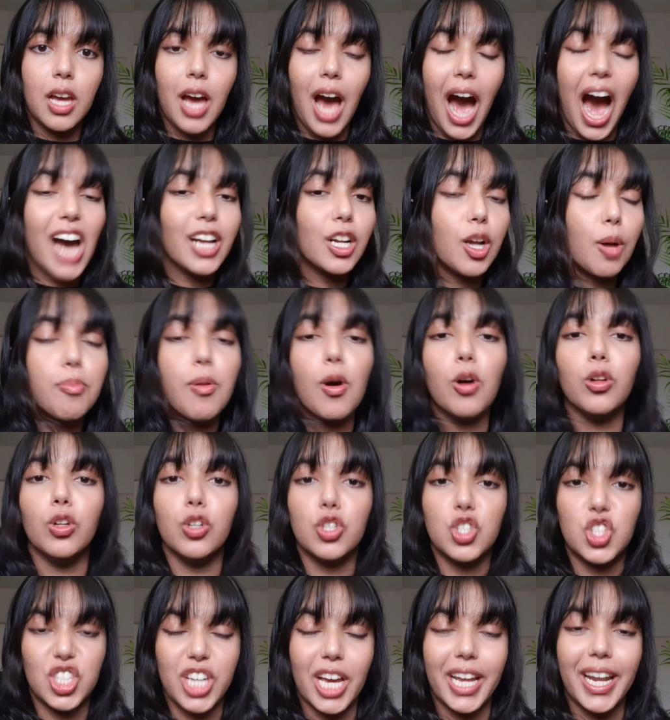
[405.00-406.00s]

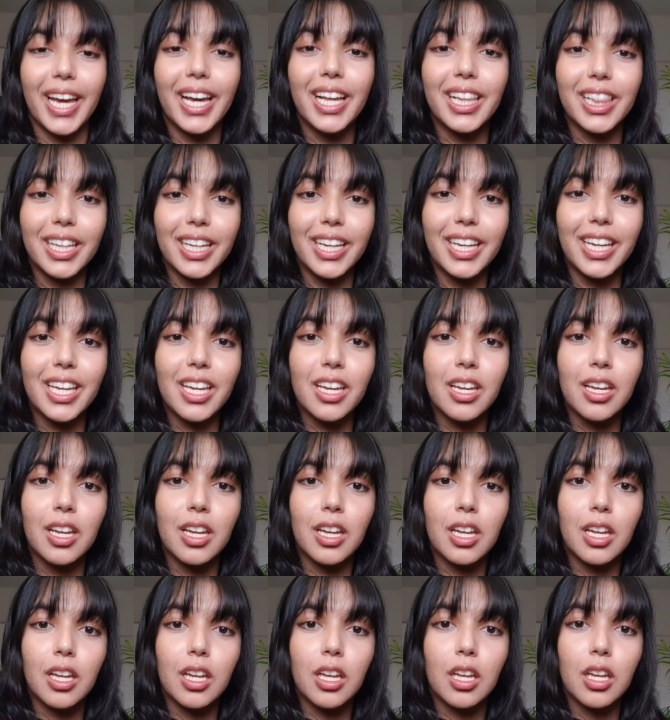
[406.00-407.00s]
unapologetically,
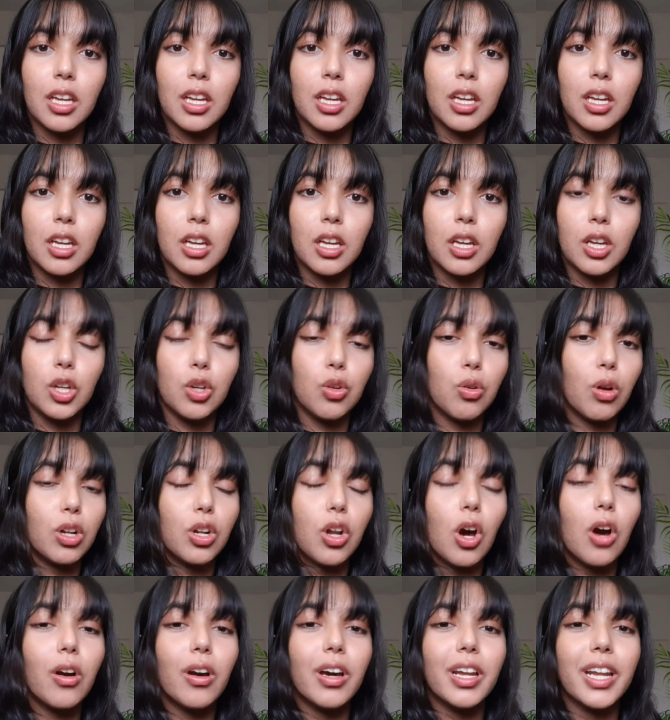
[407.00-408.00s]
you're
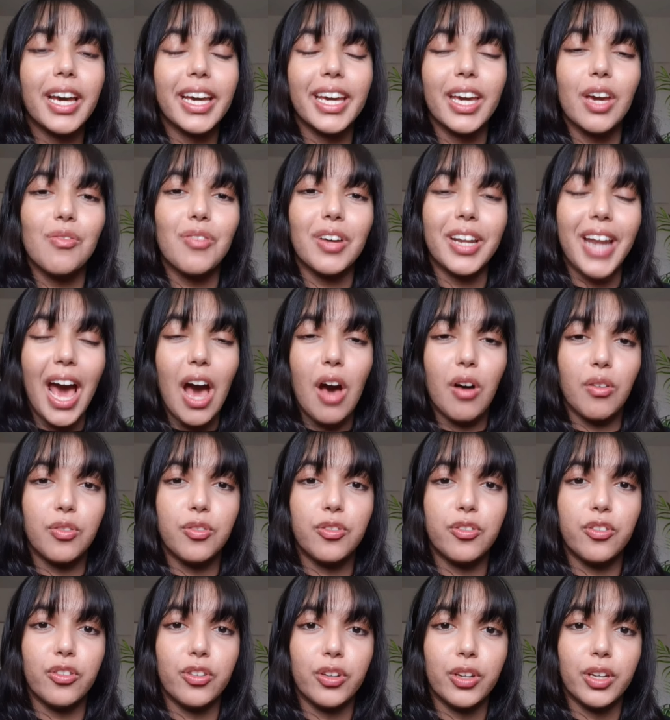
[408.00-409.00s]
not gonna give an
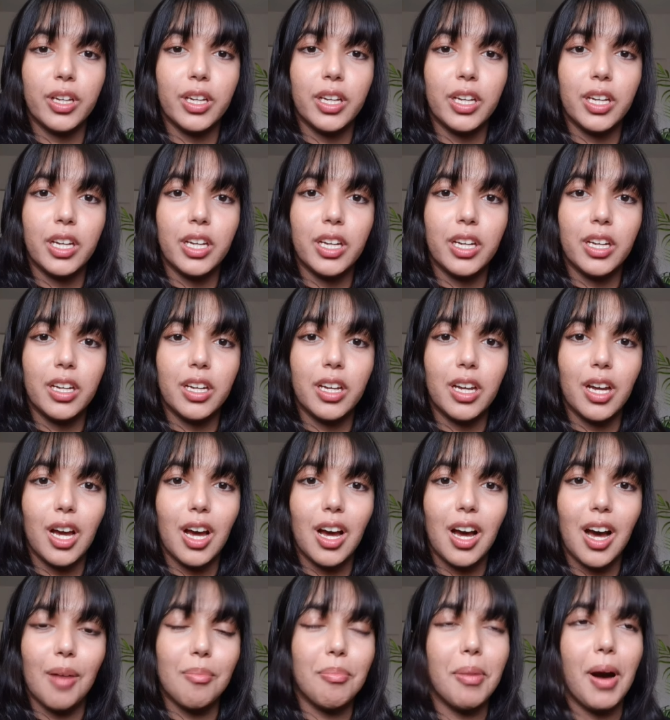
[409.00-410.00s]
F
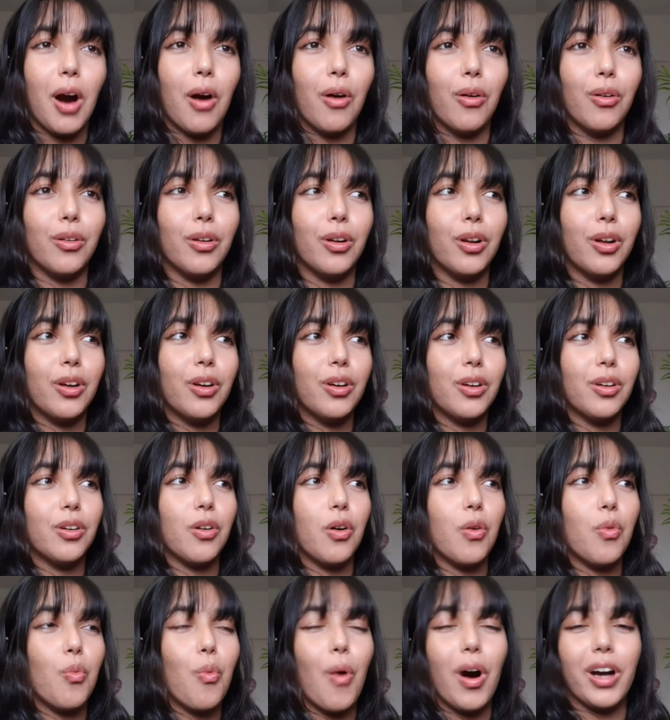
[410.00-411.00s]
about
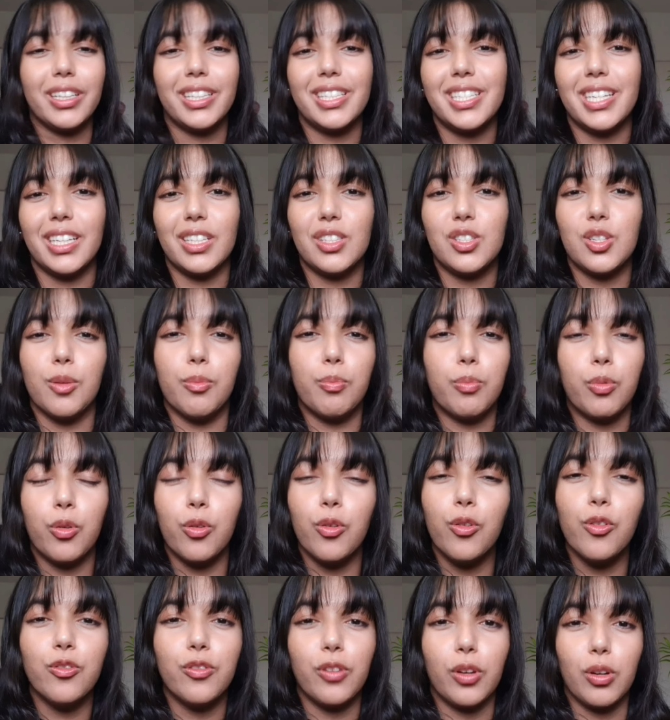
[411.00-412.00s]
wanting to
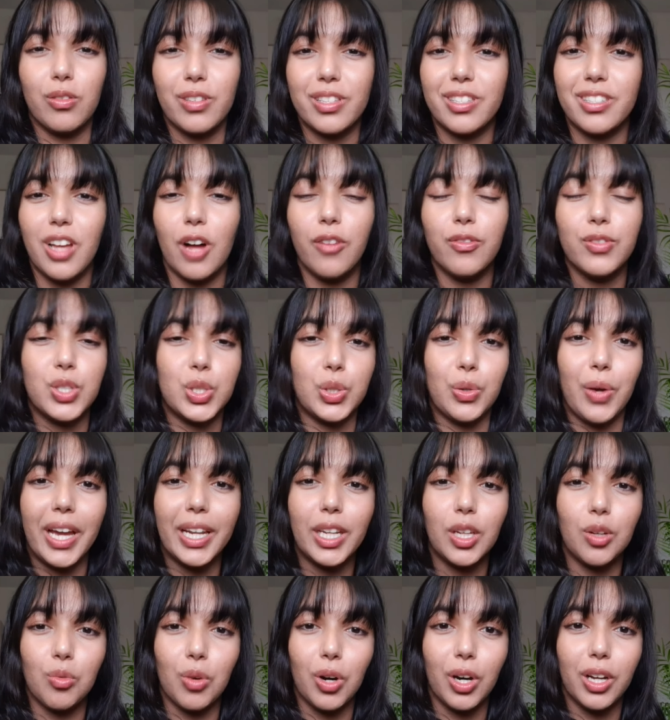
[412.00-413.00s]
prove yourself to
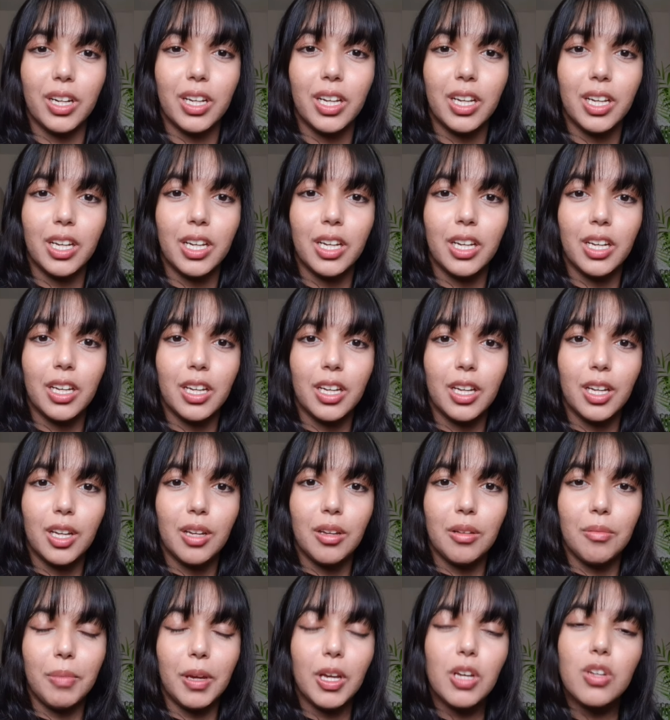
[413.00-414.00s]
anyone
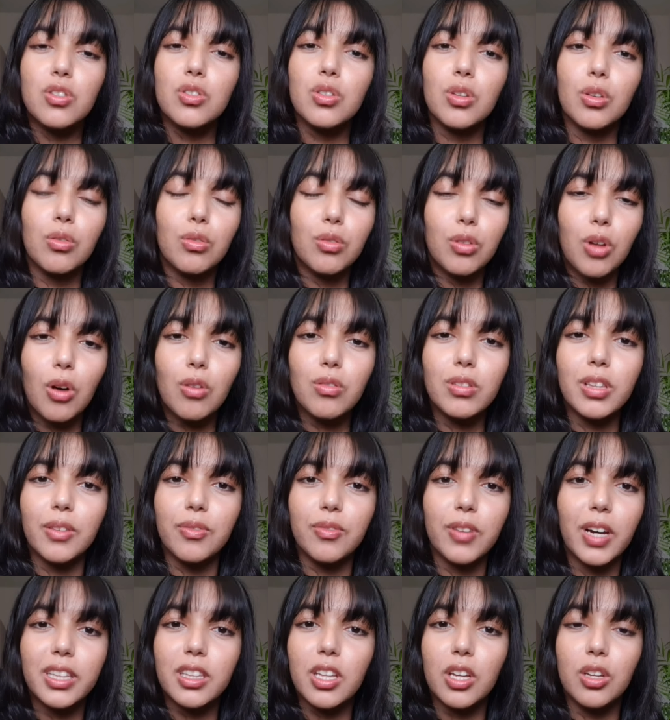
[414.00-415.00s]
because you know the
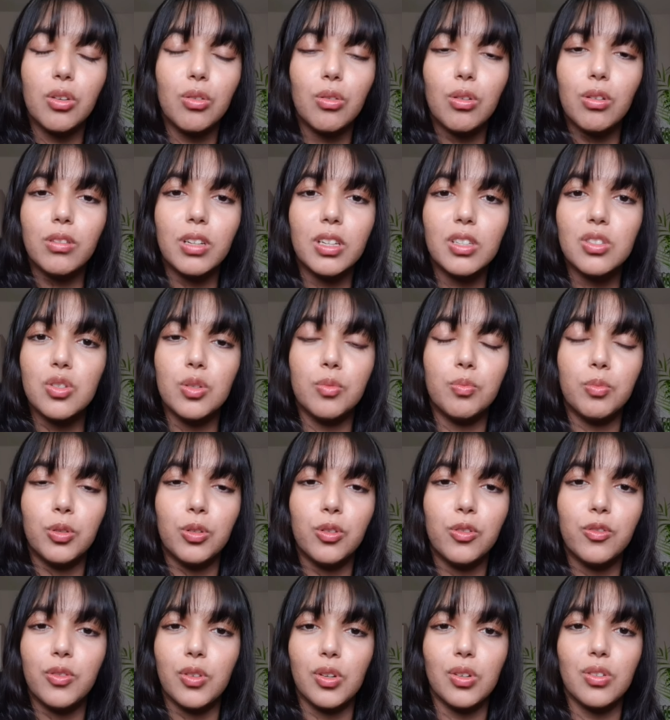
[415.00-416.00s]
fact that you don't need to
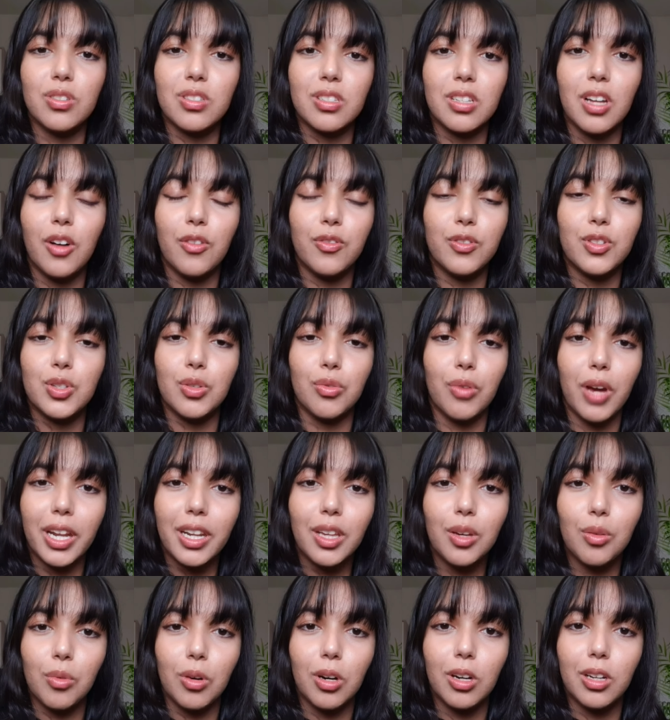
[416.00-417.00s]
prove yourself to
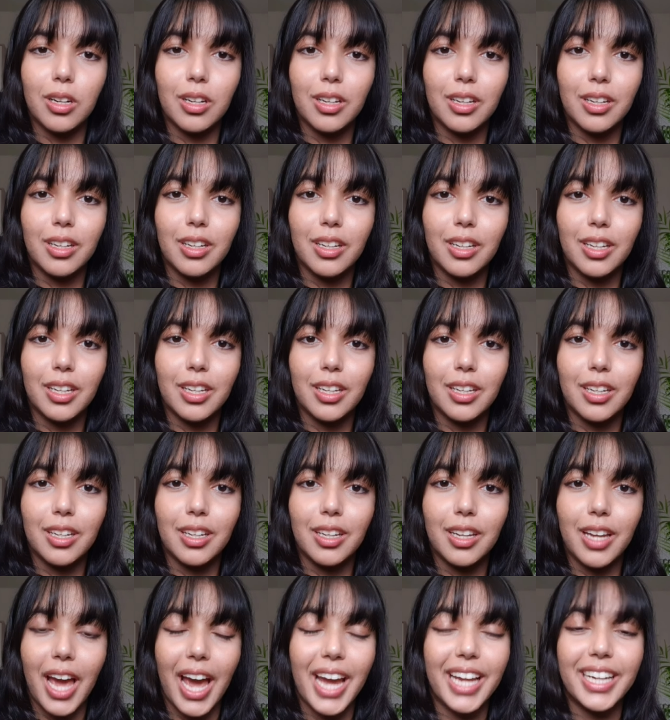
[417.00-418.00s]
anyone.
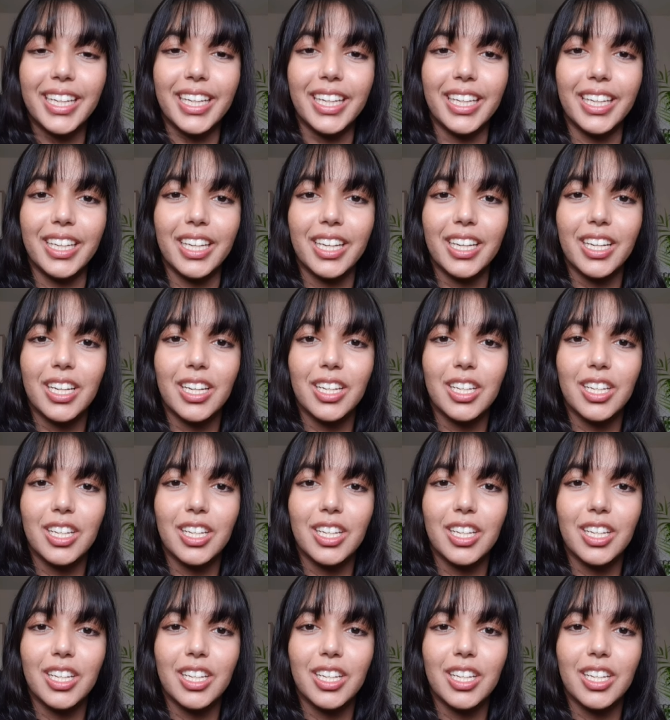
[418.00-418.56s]
Any.